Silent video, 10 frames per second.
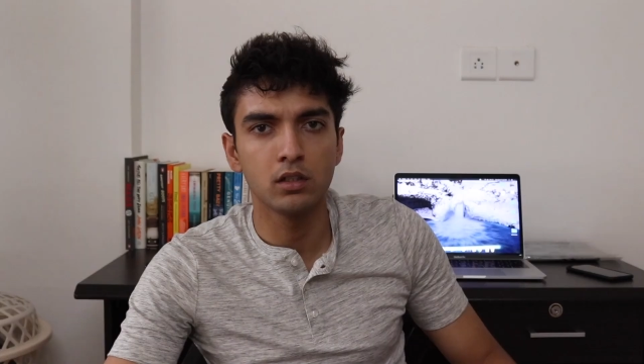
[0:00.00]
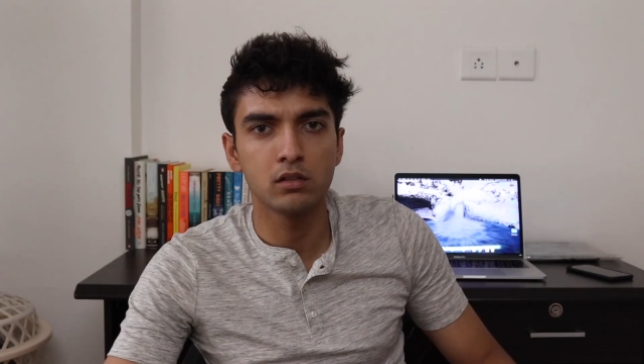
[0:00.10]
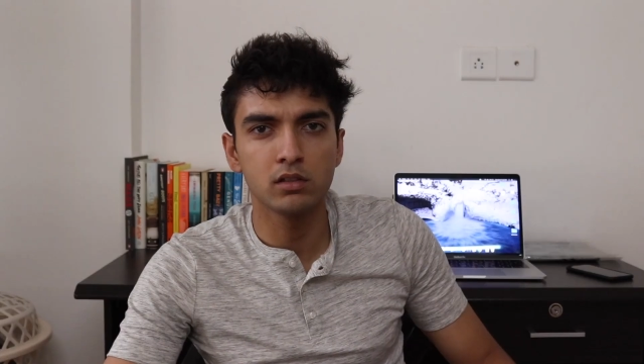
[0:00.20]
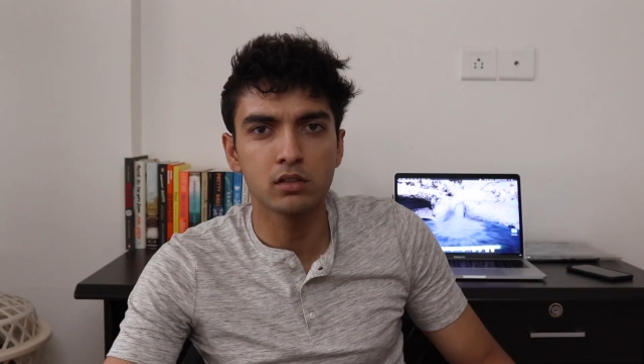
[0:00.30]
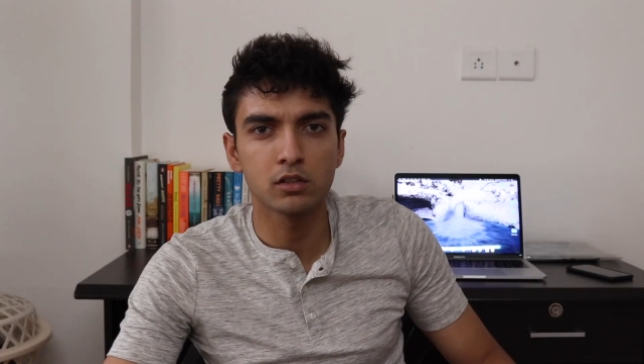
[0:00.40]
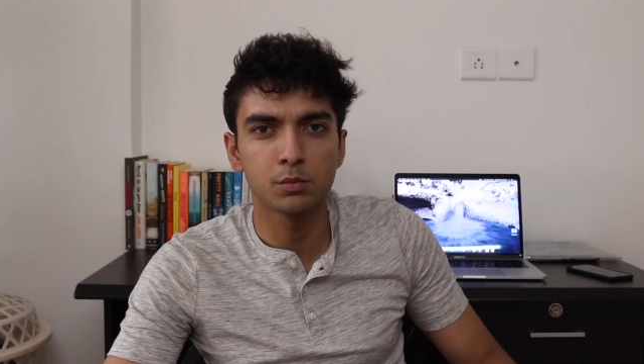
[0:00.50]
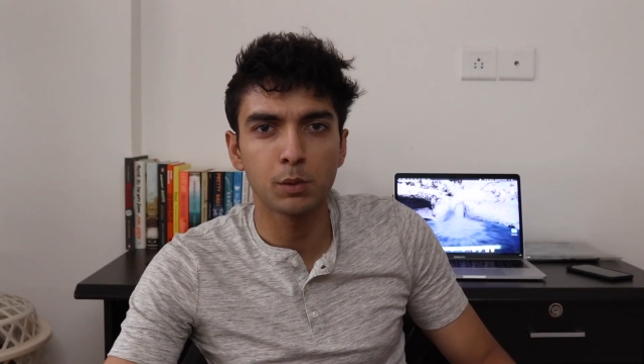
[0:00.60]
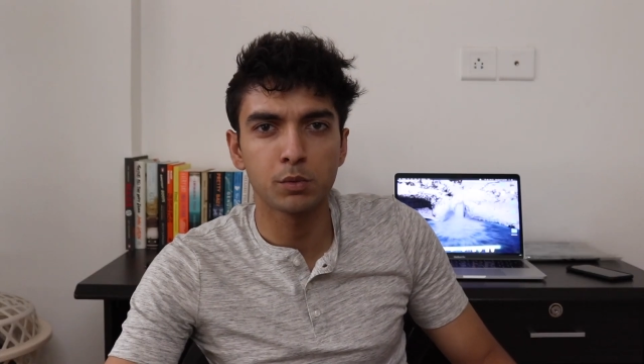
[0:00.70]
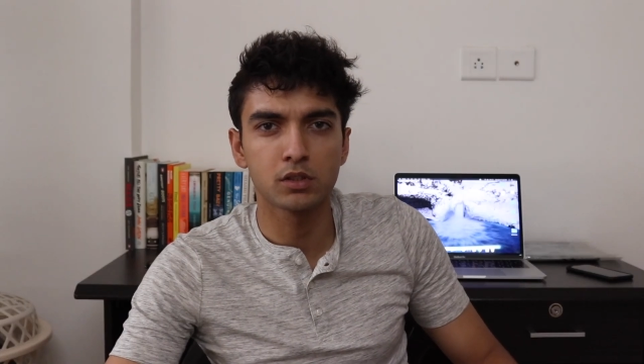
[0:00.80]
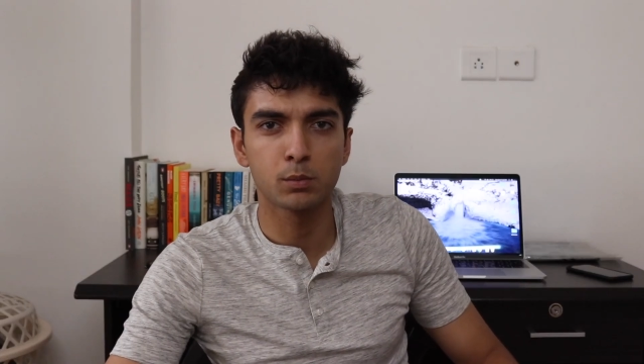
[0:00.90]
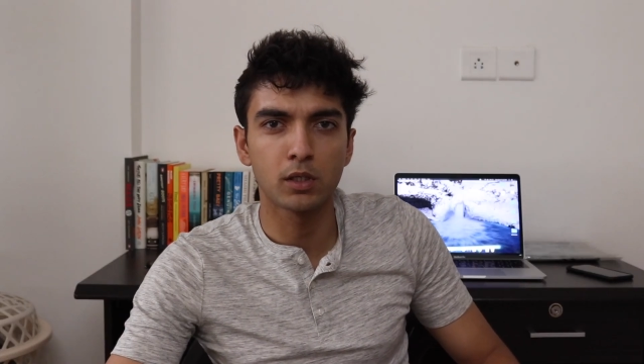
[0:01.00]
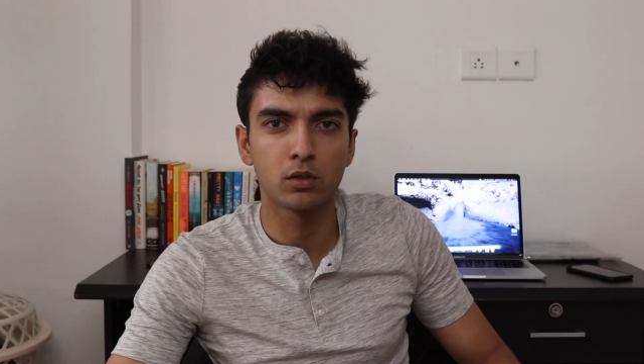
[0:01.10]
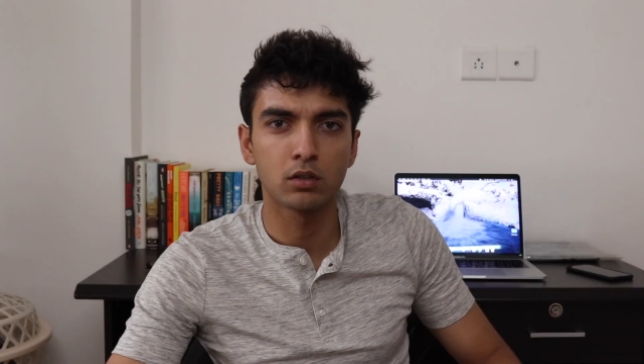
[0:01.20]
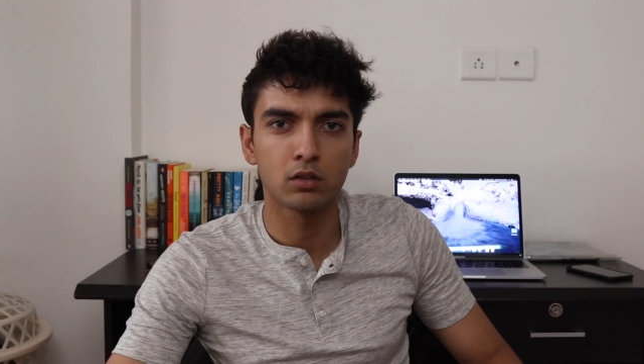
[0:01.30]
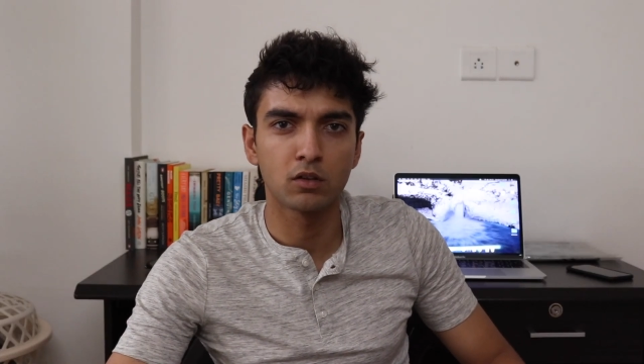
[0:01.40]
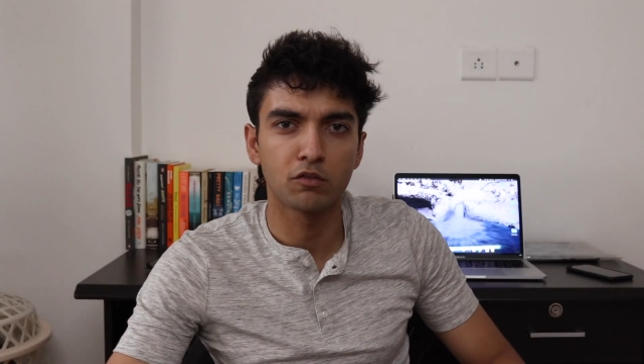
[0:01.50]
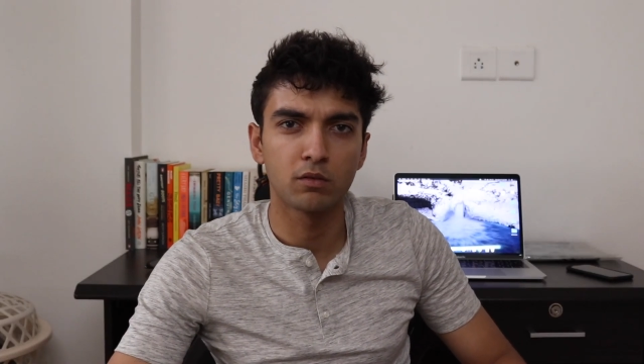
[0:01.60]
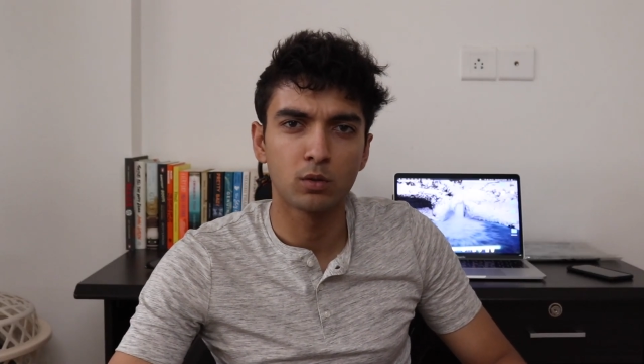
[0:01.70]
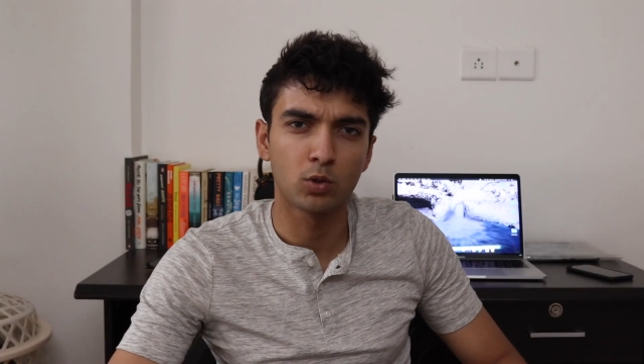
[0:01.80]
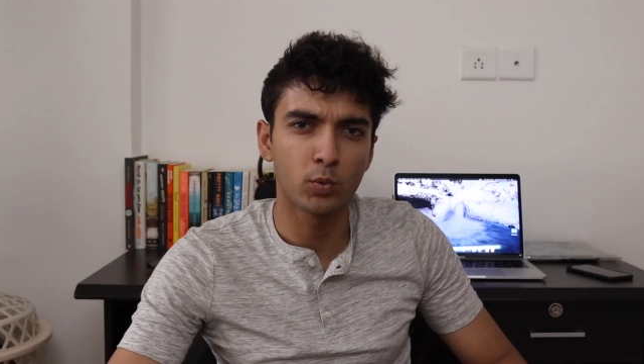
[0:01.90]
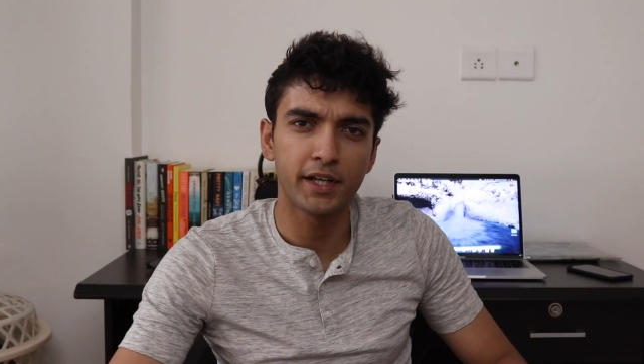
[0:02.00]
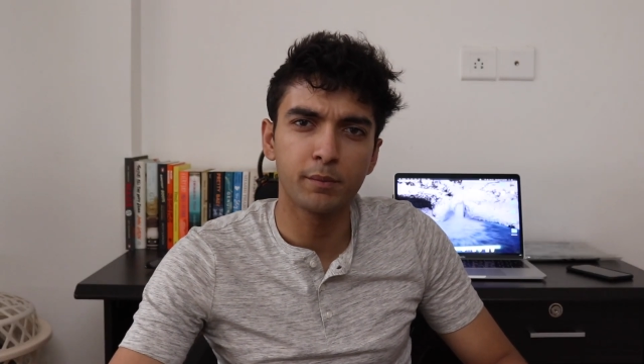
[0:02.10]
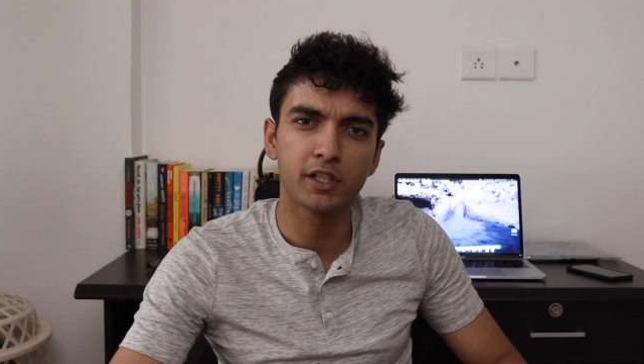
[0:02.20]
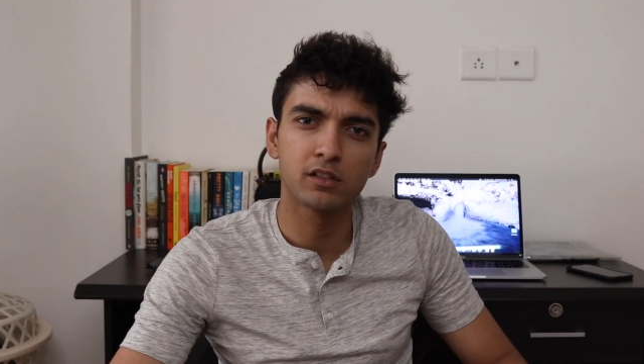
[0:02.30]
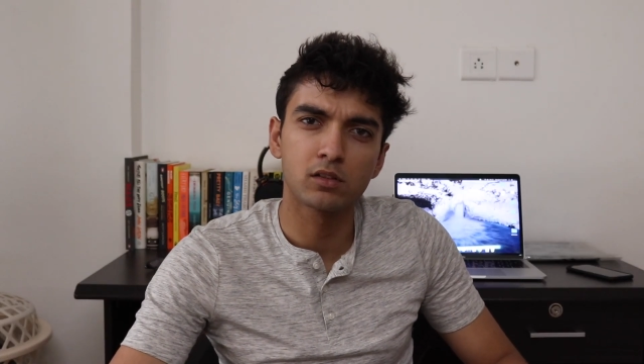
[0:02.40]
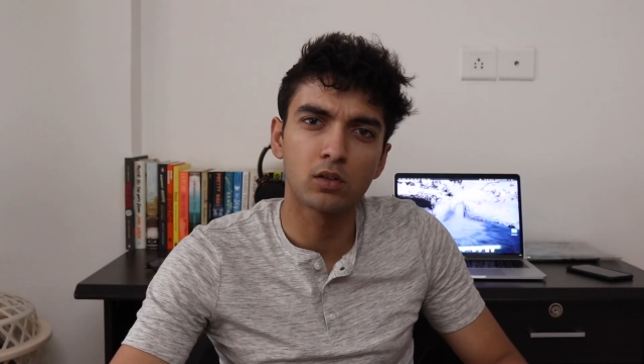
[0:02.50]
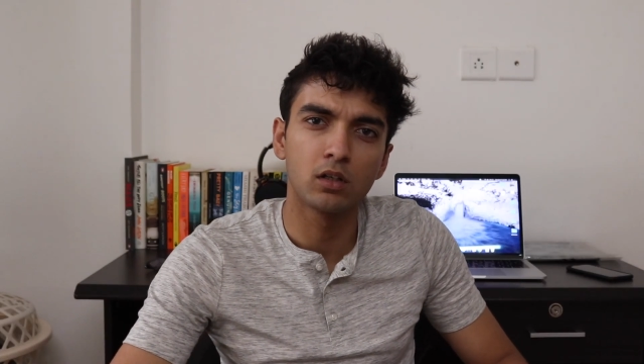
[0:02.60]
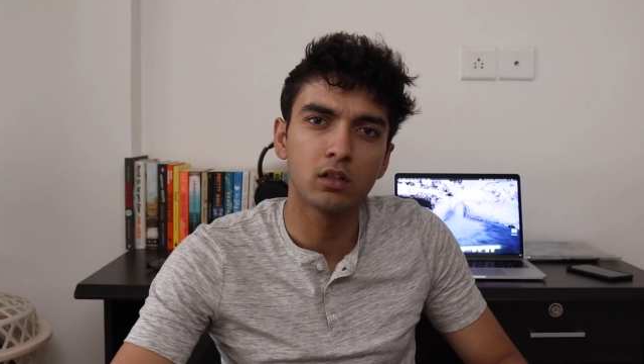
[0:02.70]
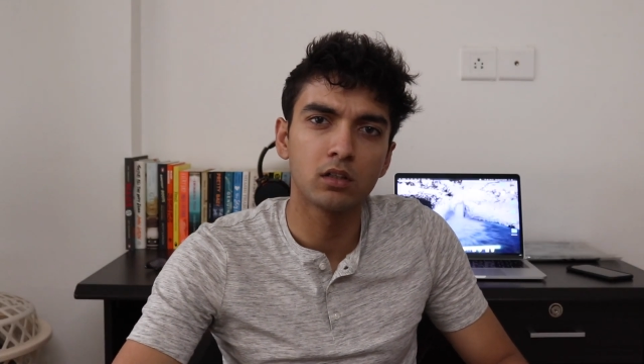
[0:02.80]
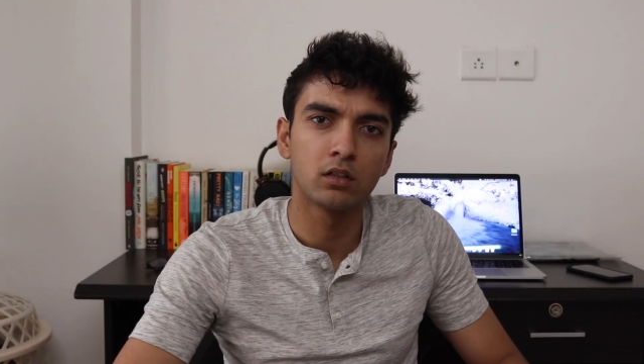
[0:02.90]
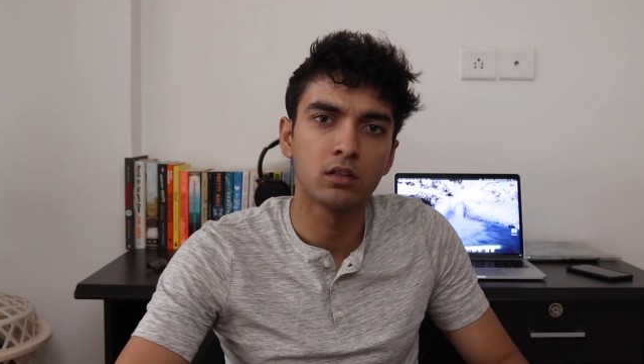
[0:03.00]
Each research paper is about 20 pages long.